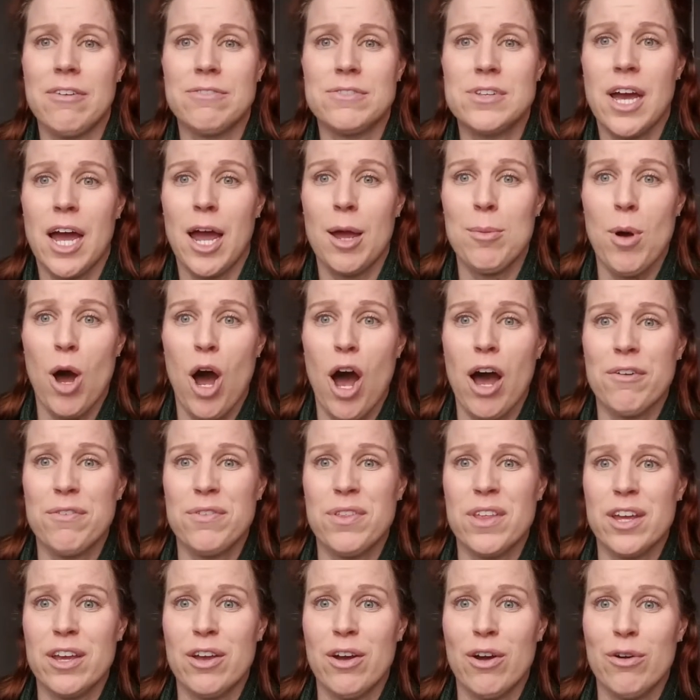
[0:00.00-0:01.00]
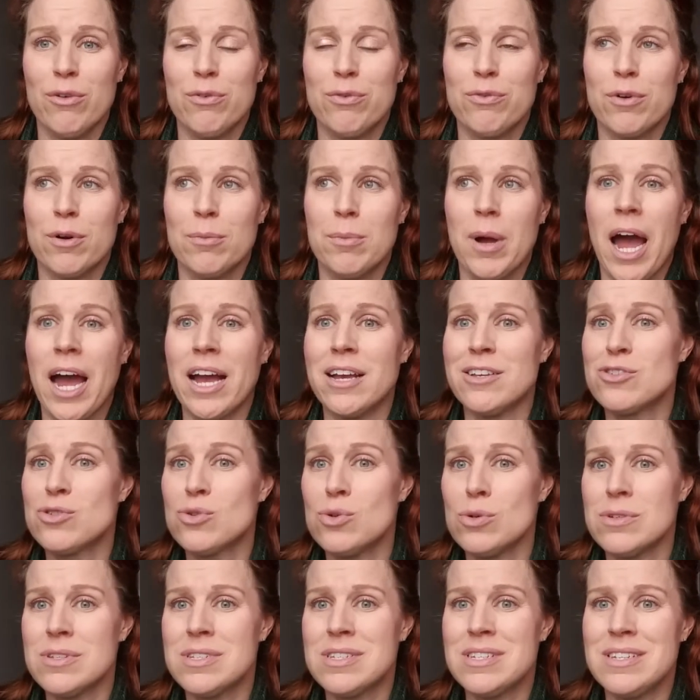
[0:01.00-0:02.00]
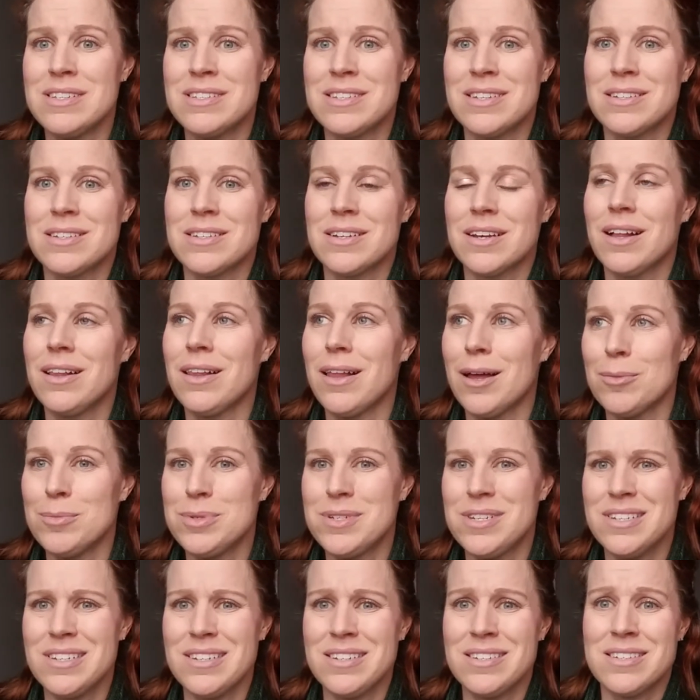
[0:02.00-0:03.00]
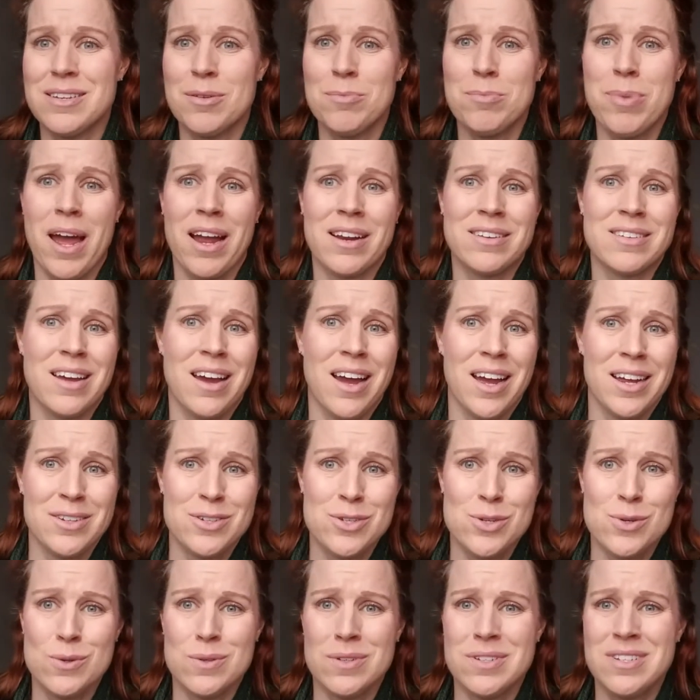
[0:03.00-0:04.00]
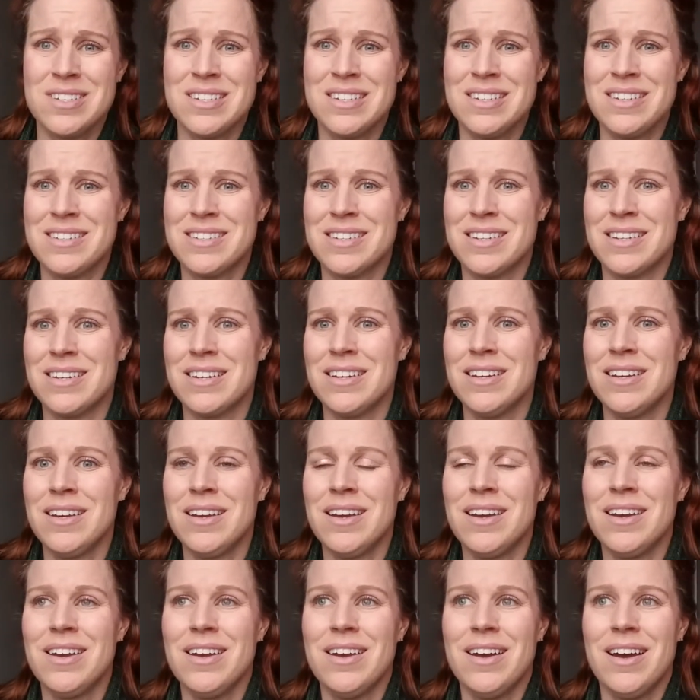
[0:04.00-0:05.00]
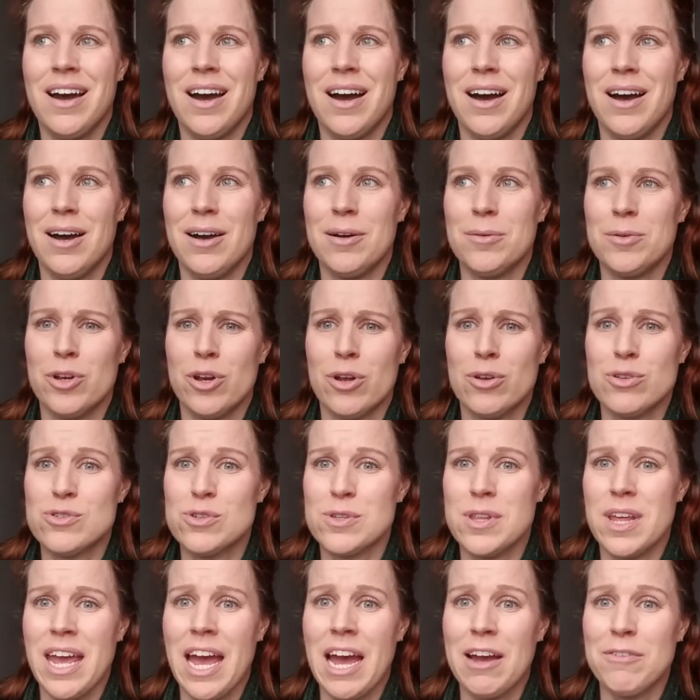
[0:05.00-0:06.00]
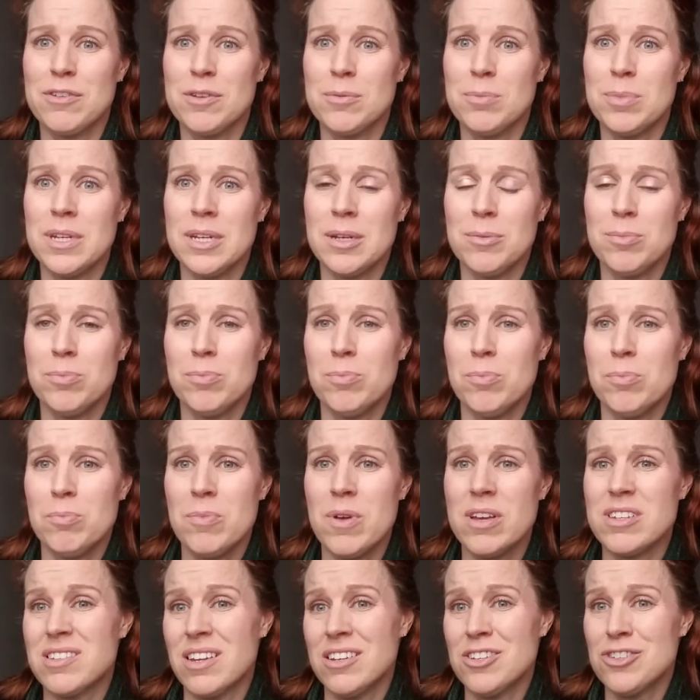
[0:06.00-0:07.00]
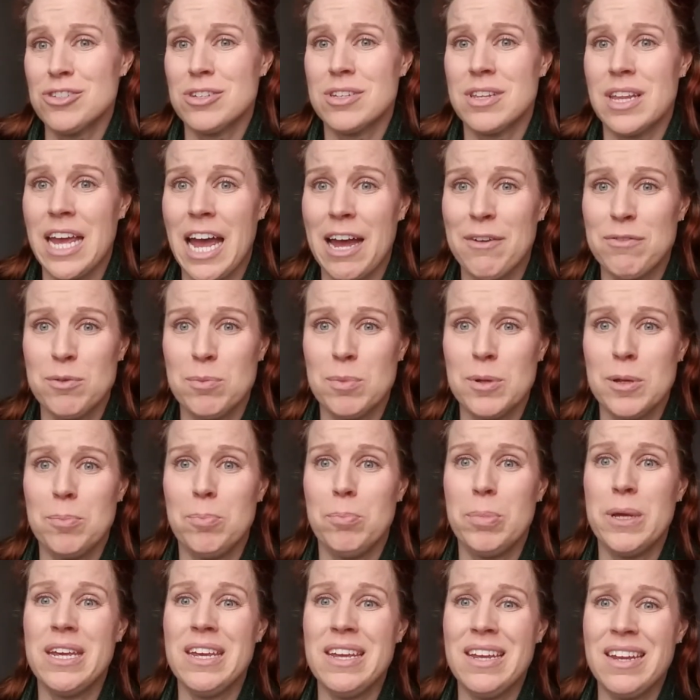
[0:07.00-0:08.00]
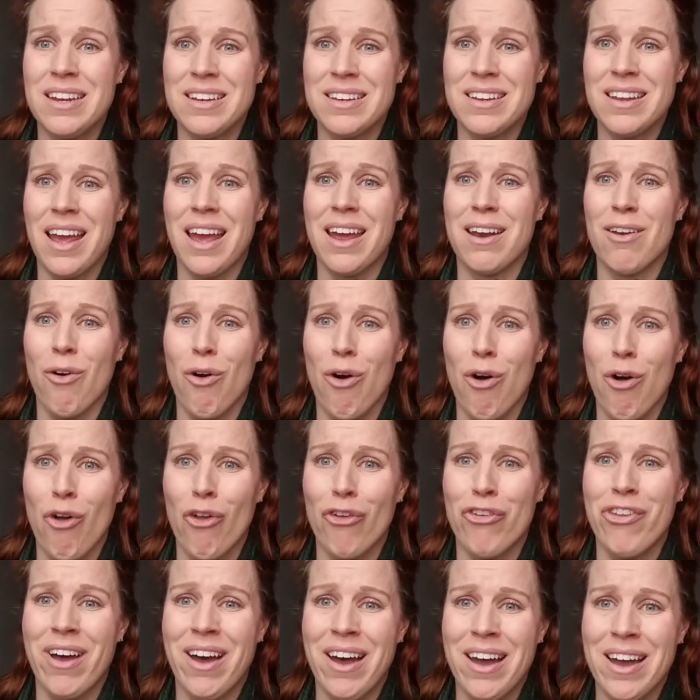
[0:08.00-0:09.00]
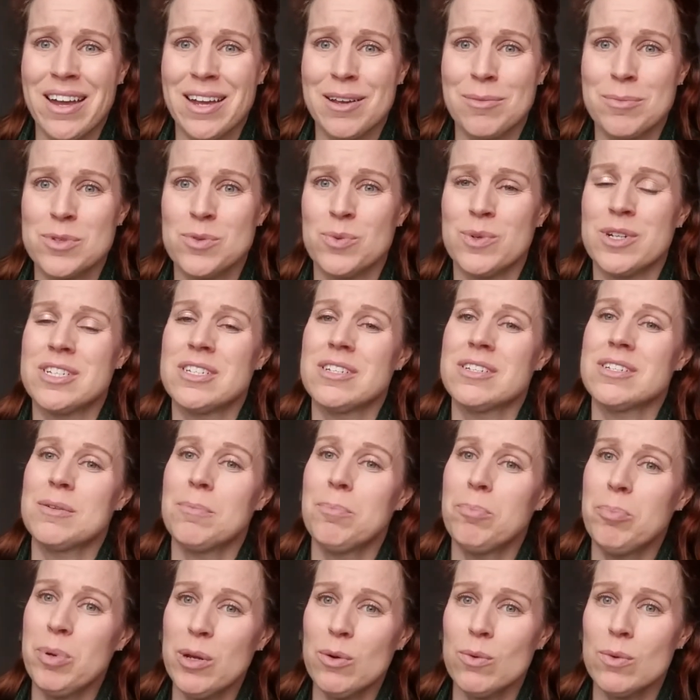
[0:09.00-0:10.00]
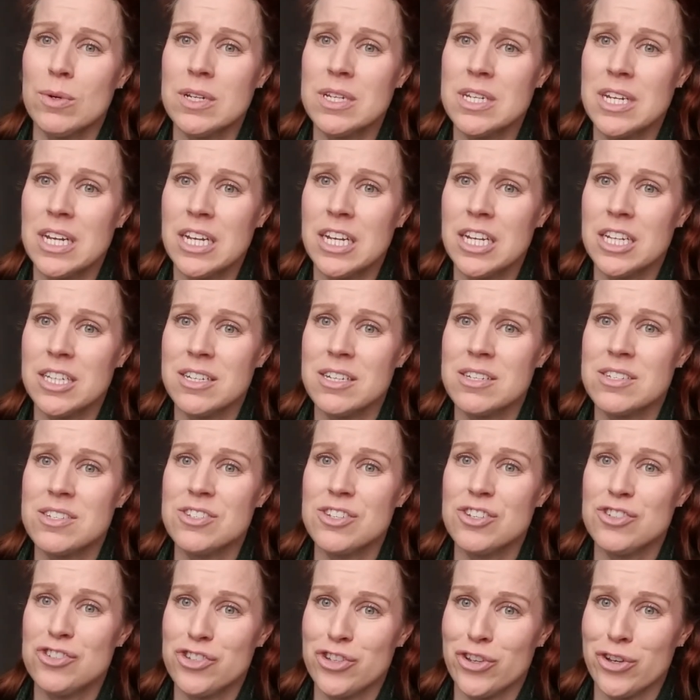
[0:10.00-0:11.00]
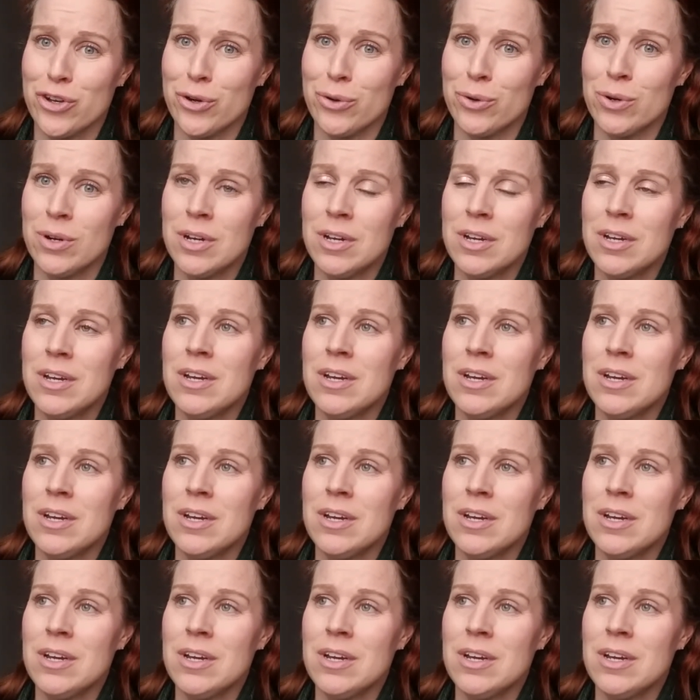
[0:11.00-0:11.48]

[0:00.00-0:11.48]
time off. They go from high school season to club season, back to high school season. So they have to be peaked at all times, which is a bit ridiculous to do.